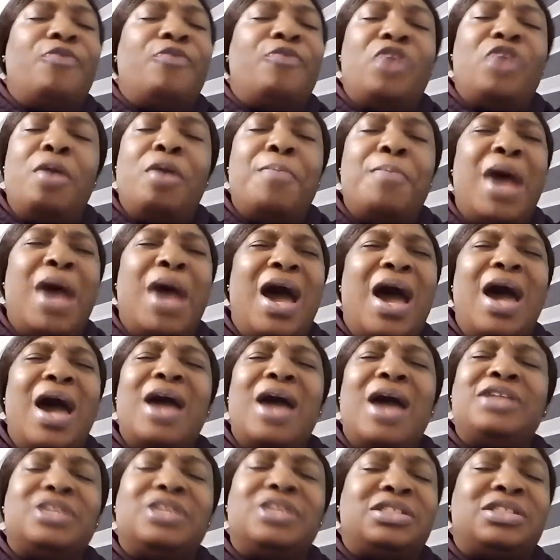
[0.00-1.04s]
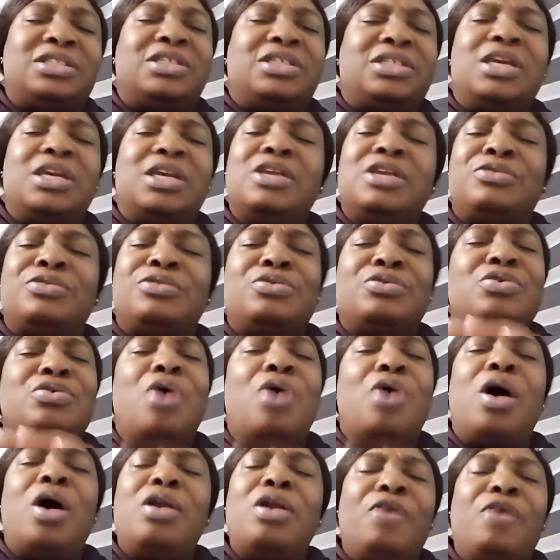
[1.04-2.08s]
your majesty through
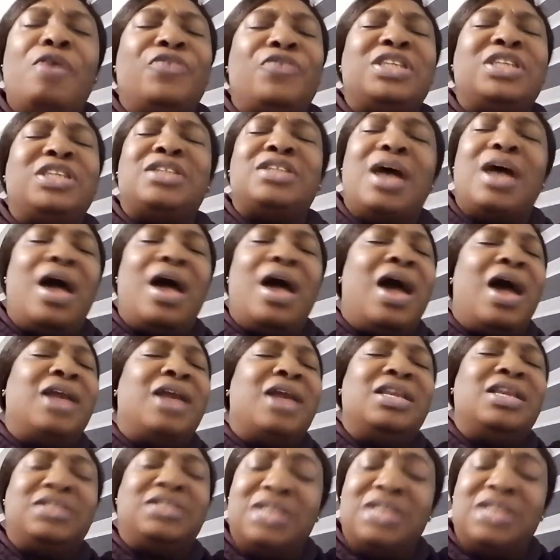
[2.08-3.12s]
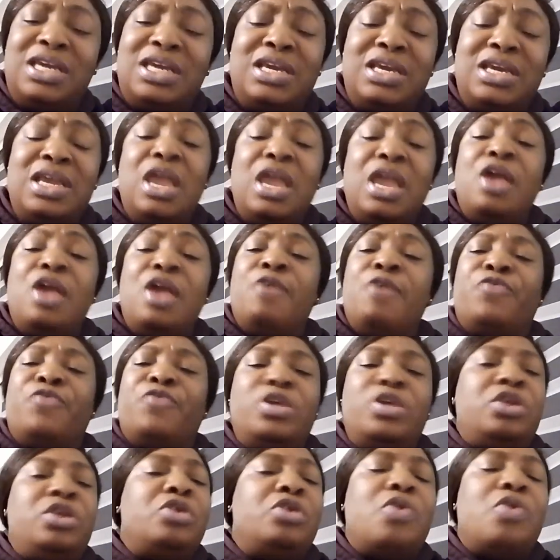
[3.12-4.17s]
all of eternity, for
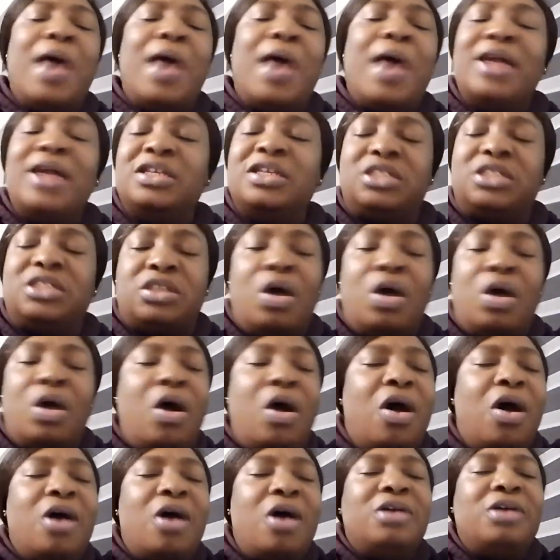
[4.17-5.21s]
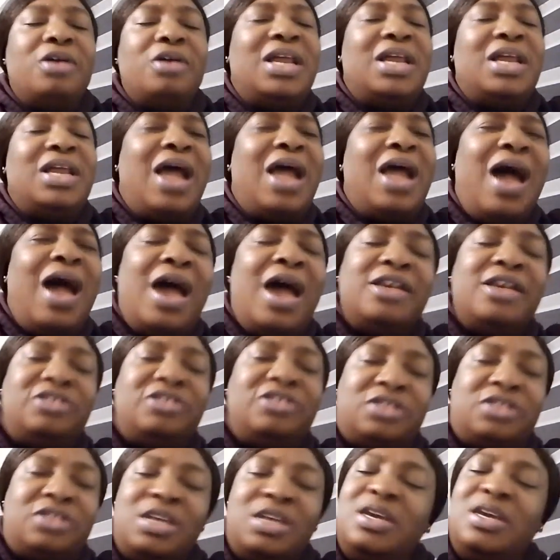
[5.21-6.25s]
you are the song that I
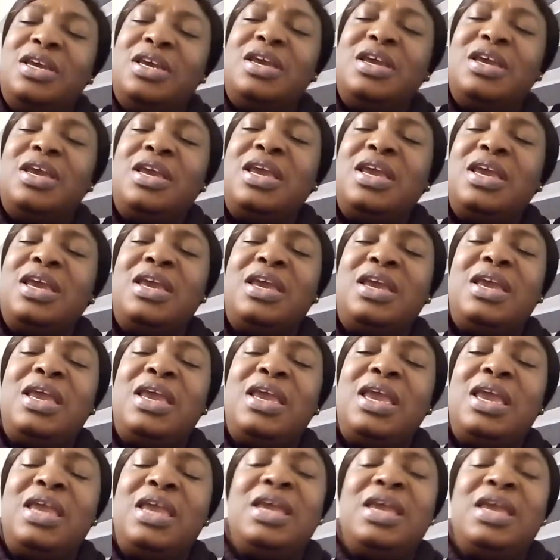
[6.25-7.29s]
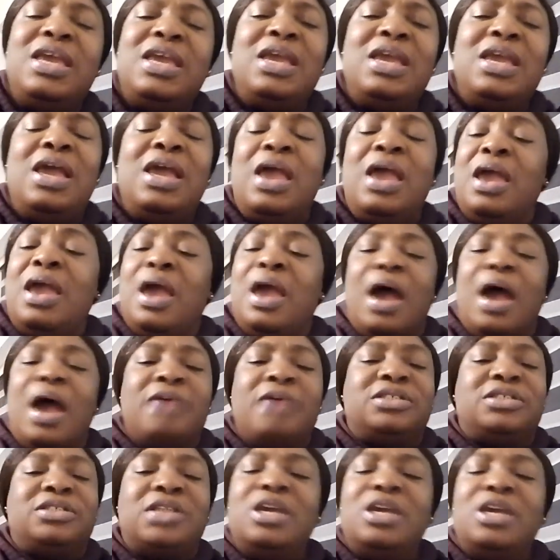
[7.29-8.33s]
sing. I'll
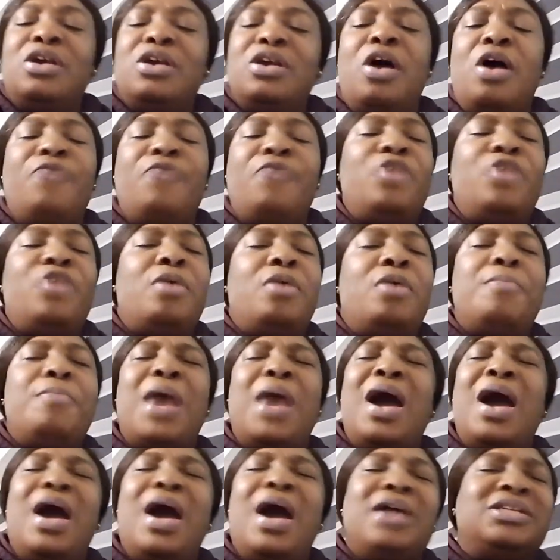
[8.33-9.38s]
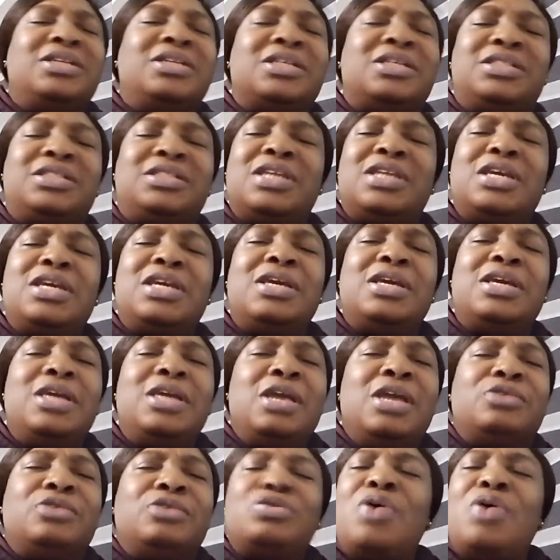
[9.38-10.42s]
sing of your majesty
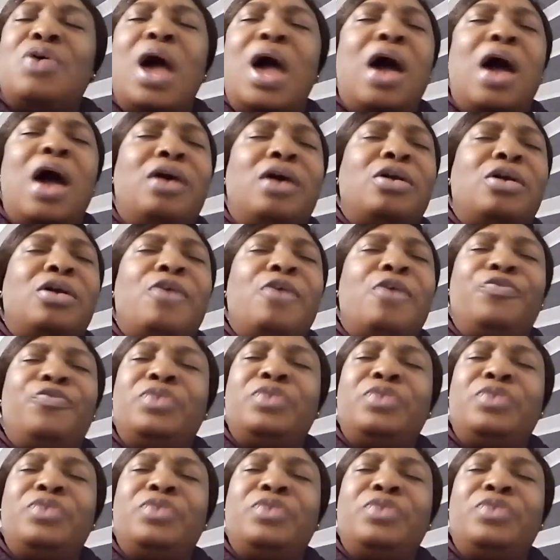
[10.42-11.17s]
throughout of